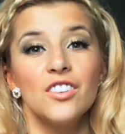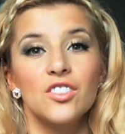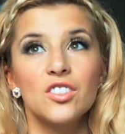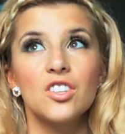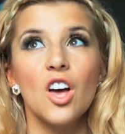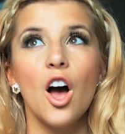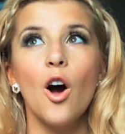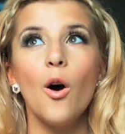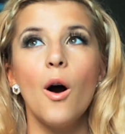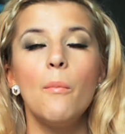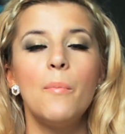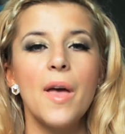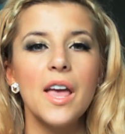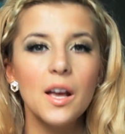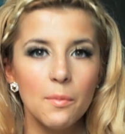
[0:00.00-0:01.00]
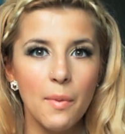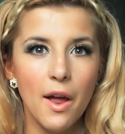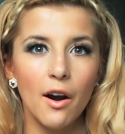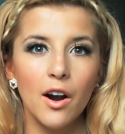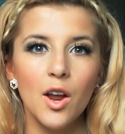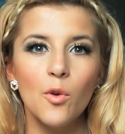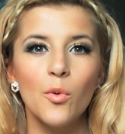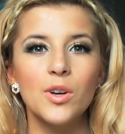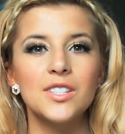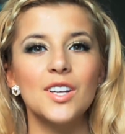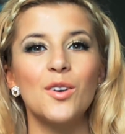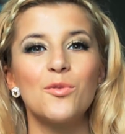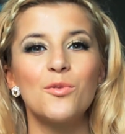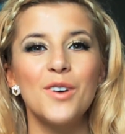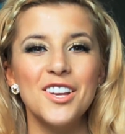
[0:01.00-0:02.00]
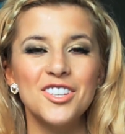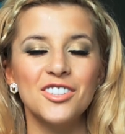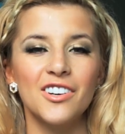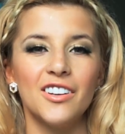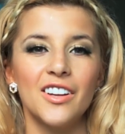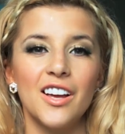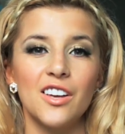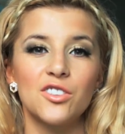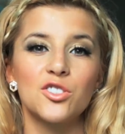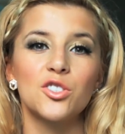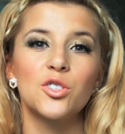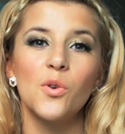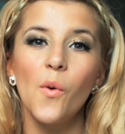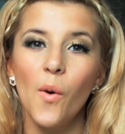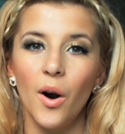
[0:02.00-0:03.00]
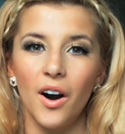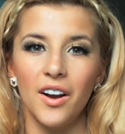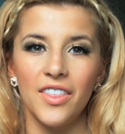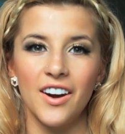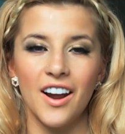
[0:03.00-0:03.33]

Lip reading: So Pinkbarry was originally a store